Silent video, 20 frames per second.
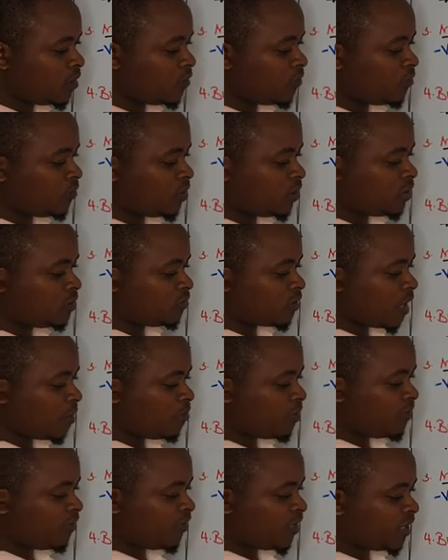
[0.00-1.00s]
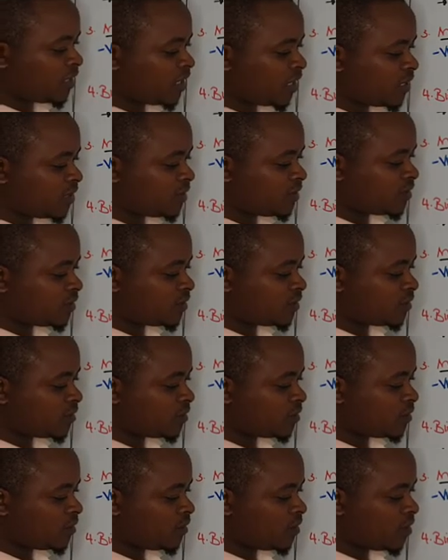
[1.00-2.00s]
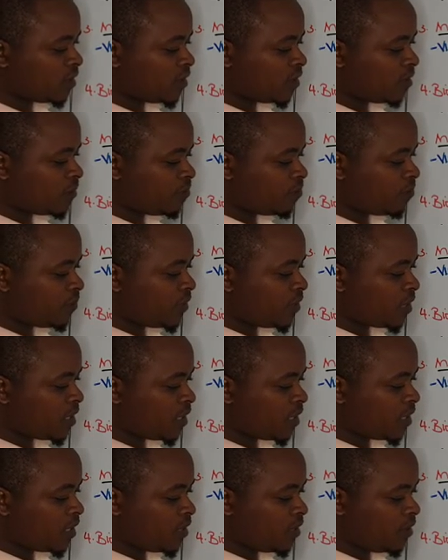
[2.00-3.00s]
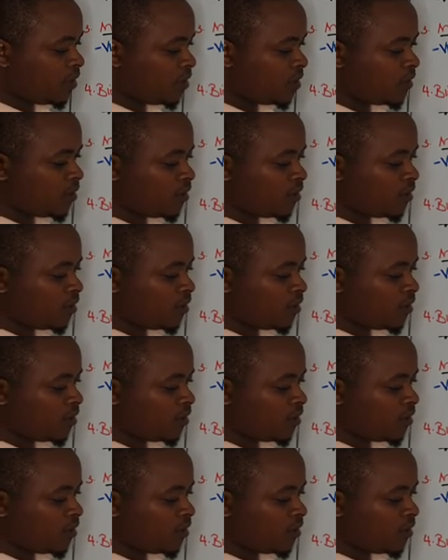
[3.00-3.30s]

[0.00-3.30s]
which we abbreviate as PR.